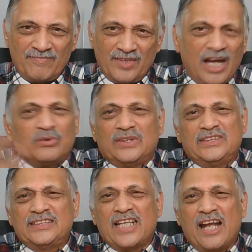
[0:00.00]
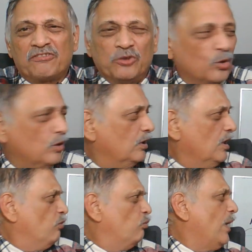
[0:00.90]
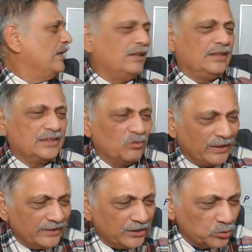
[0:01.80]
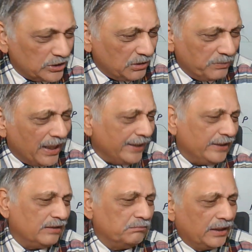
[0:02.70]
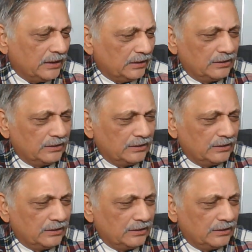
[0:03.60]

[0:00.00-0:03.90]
How does this graph look? One is the one that you see behind, but